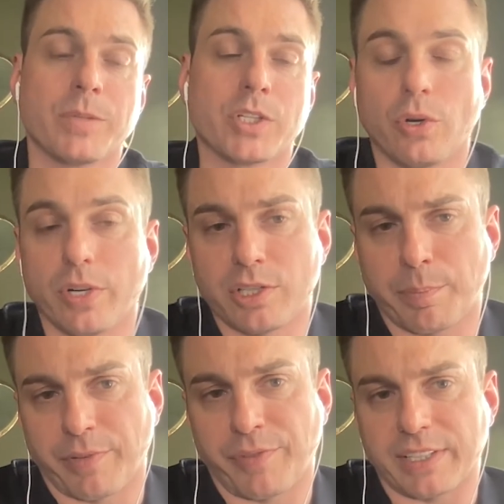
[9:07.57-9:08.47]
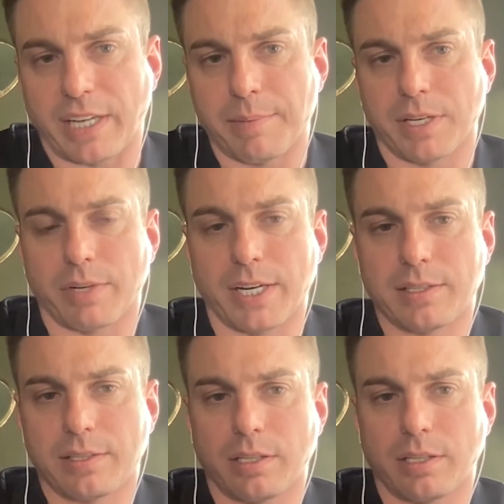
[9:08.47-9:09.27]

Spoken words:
So it's the perfect timing, right?